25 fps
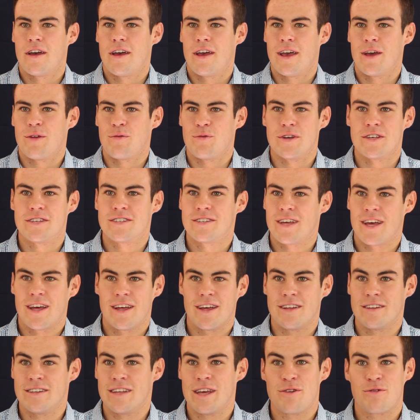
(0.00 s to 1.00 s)
And we
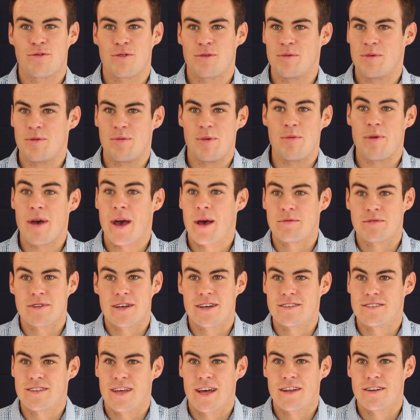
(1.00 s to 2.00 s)
set a date for him to be
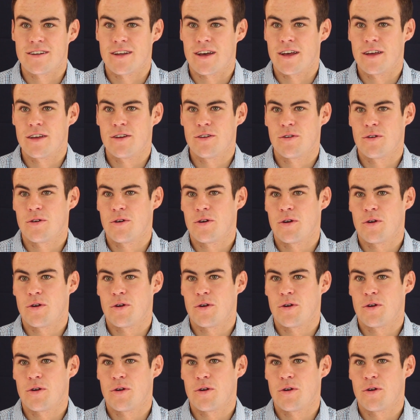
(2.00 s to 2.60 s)
baptized that night,